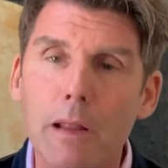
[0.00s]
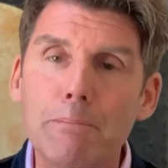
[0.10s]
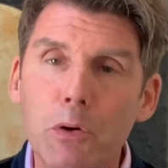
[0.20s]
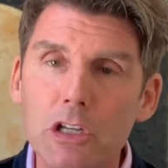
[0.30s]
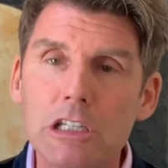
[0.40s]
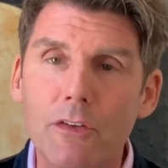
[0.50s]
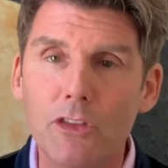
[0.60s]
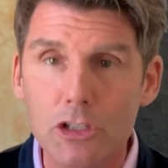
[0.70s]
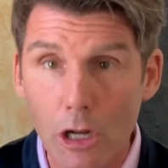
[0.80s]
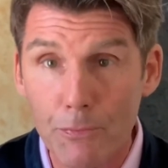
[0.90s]
and put yourself in
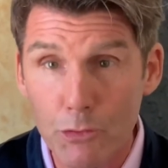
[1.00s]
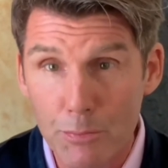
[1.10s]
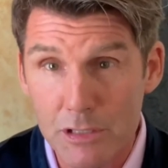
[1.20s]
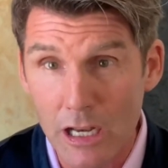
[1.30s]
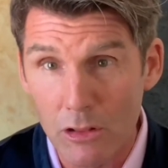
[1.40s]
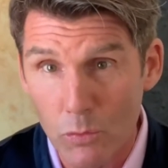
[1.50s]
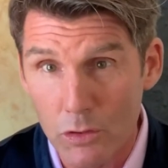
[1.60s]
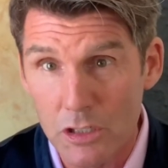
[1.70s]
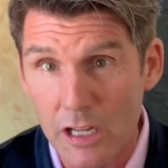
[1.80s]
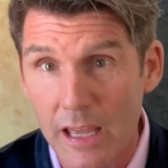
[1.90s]
the top 3% of the
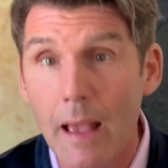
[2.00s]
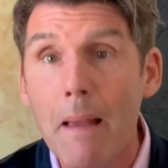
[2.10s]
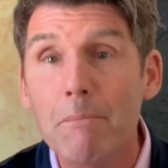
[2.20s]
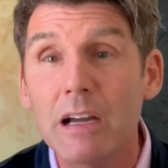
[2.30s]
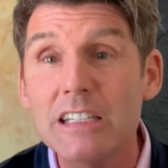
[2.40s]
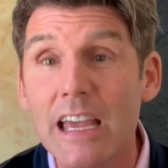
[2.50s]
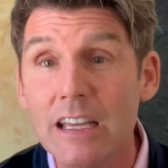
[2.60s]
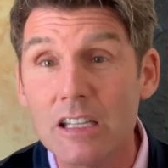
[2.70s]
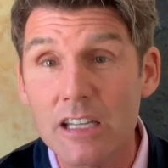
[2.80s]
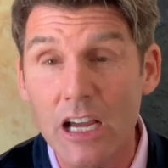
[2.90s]
world today by
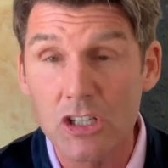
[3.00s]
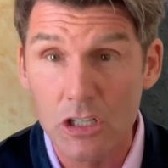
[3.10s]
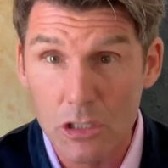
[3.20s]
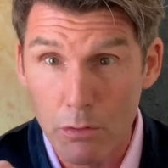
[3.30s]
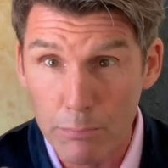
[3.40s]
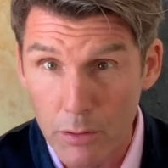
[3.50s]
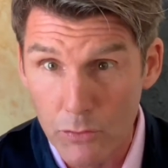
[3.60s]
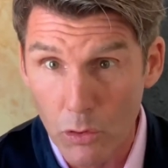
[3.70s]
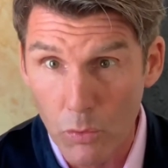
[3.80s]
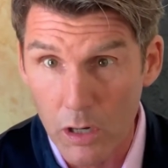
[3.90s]
taking this action to improve
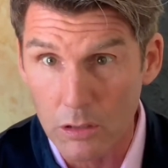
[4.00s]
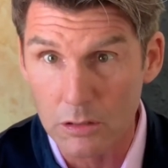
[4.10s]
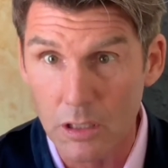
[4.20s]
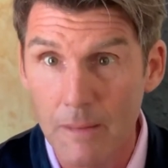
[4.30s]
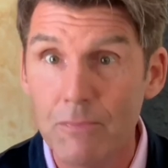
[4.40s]
your world.